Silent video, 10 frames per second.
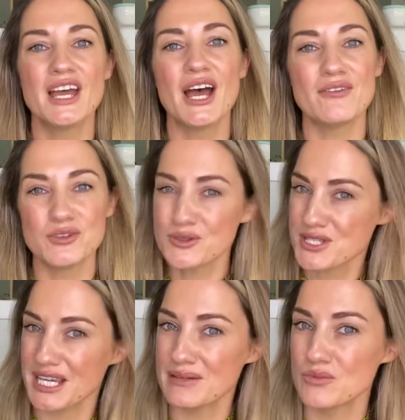If you're
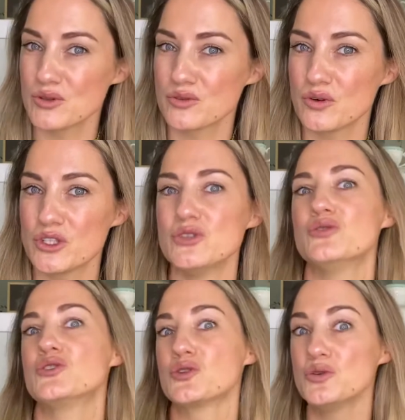saying more of what you
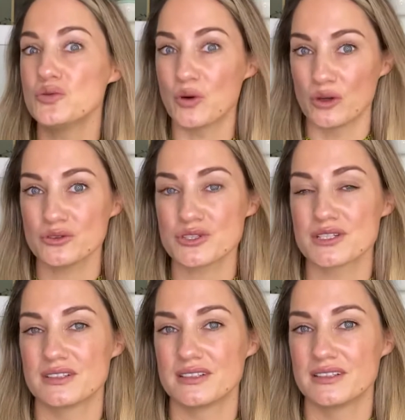do want,
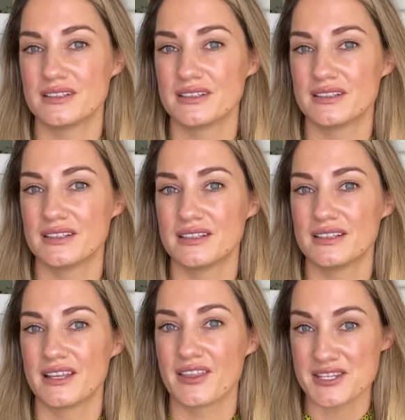
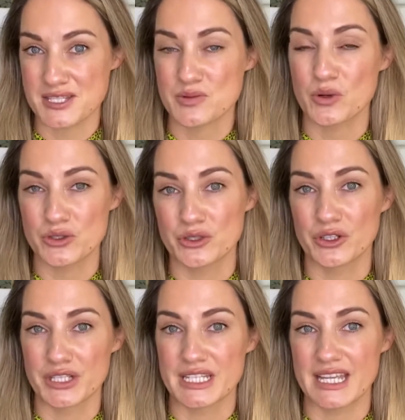this is what you're going
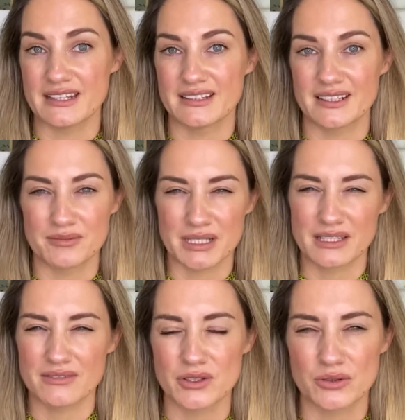to get. I'm going to
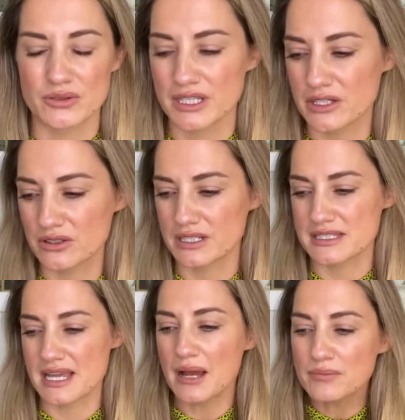give you a really good
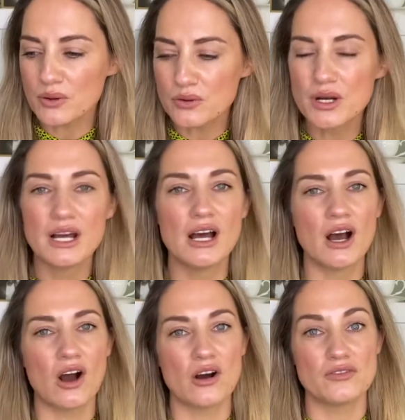example
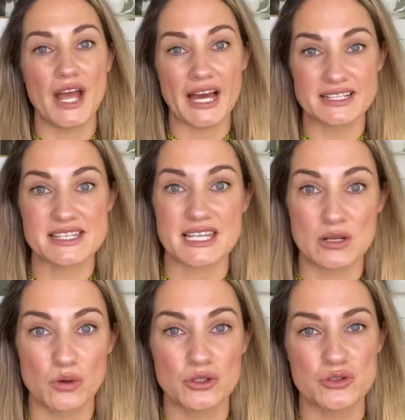of how to say
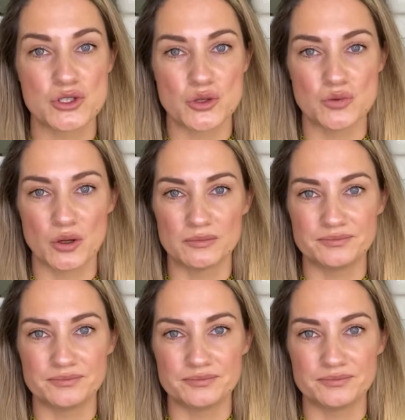what you do want.